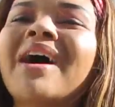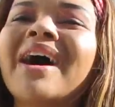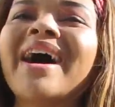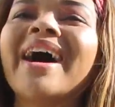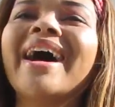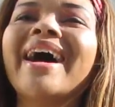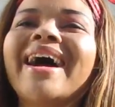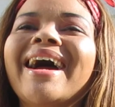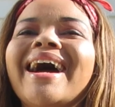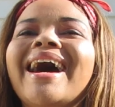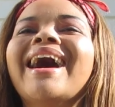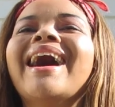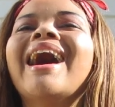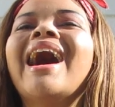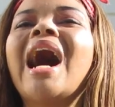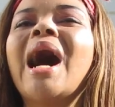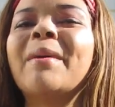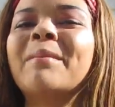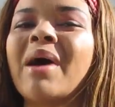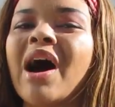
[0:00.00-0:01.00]
but
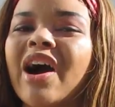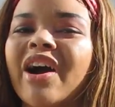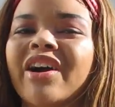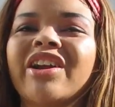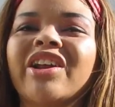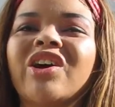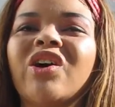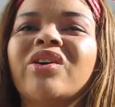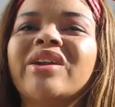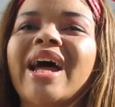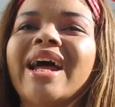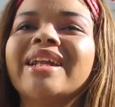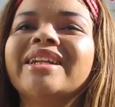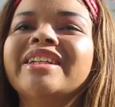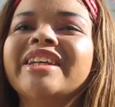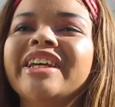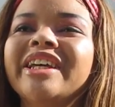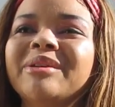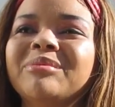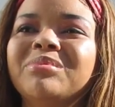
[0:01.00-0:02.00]
i'm not gonna go
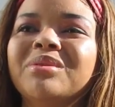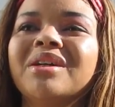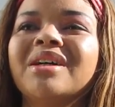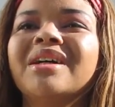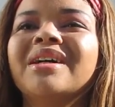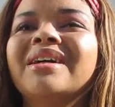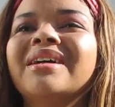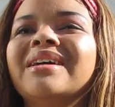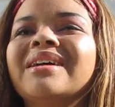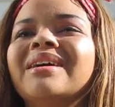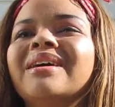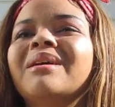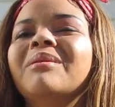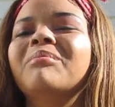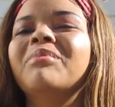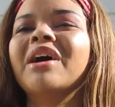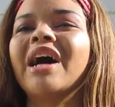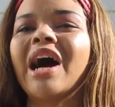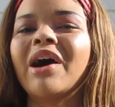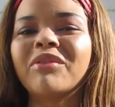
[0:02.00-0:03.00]
that deep
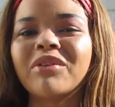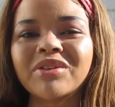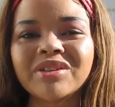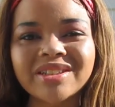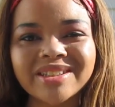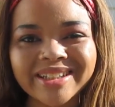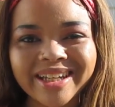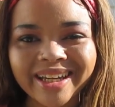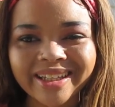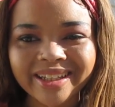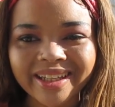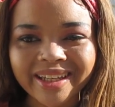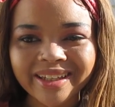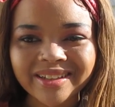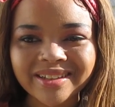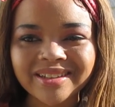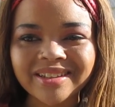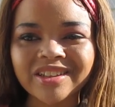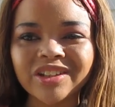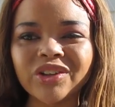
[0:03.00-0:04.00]
but I will say
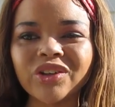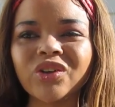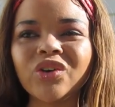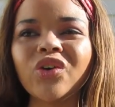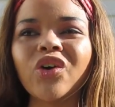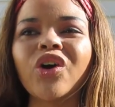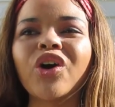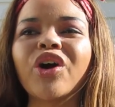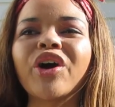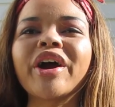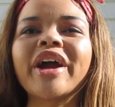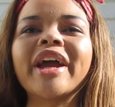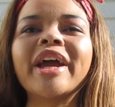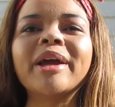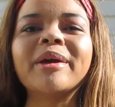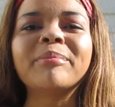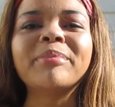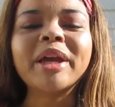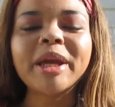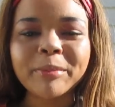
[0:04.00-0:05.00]
this, you are
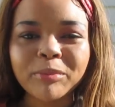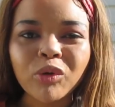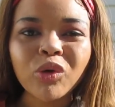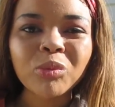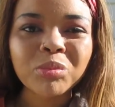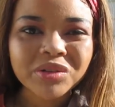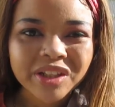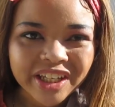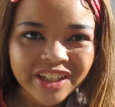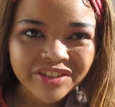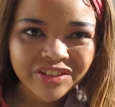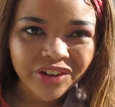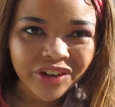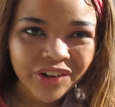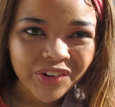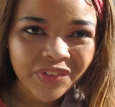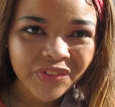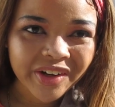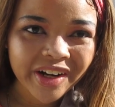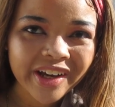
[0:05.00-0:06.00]
a people
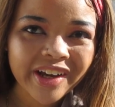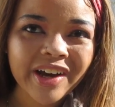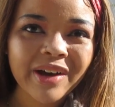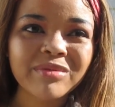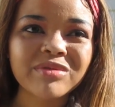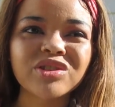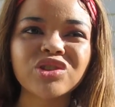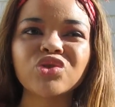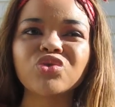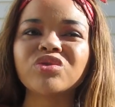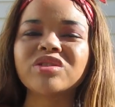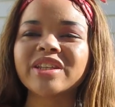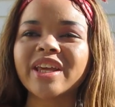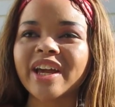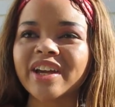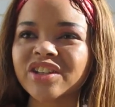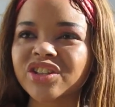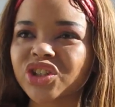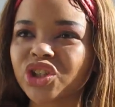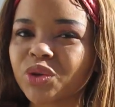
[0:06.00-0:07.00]
pleaser when it comes to
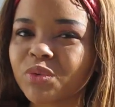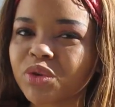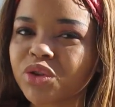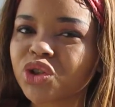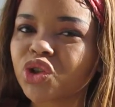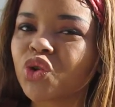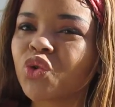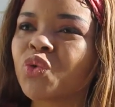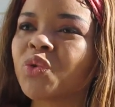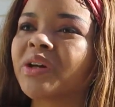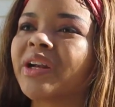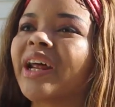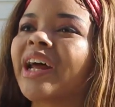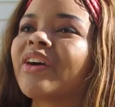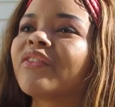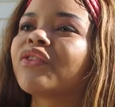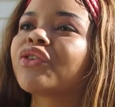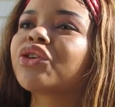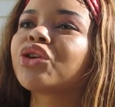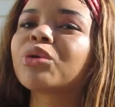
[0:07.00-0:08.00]
sex. You would do
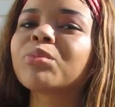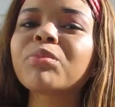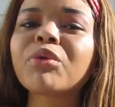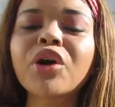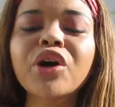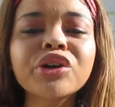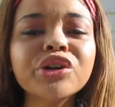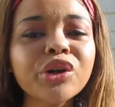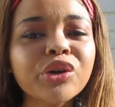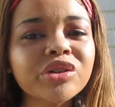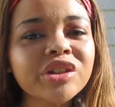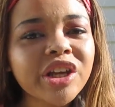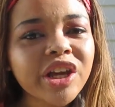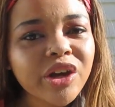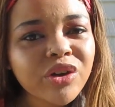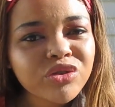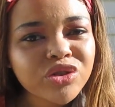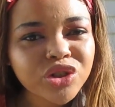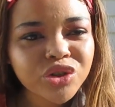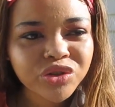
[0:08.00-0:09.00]
whatever your partner
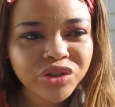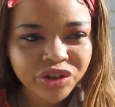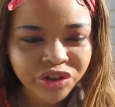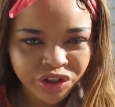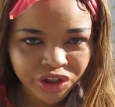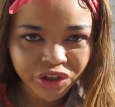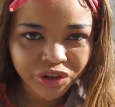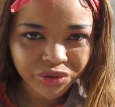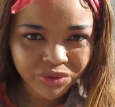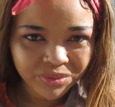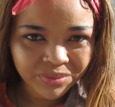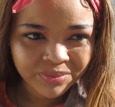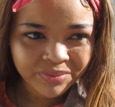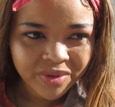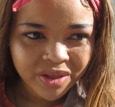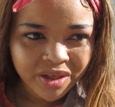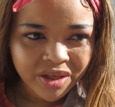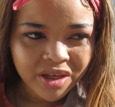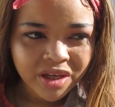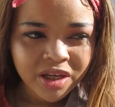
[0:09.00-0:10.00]
tells you to do
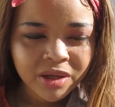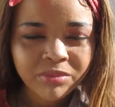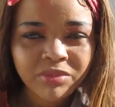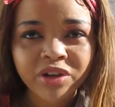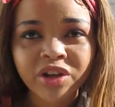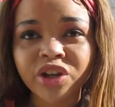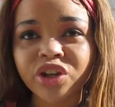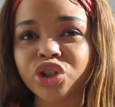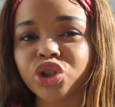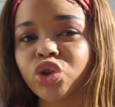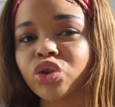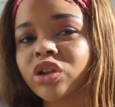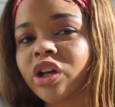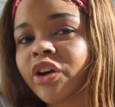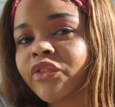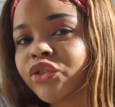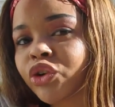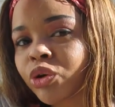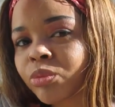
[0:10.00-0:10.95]
because you love